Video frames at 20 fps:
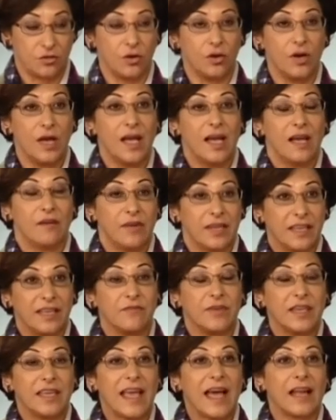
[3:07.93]
So we,
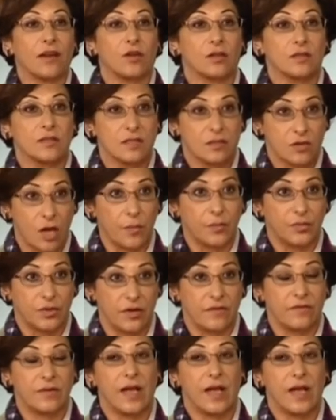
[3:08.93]
we cannot stop there.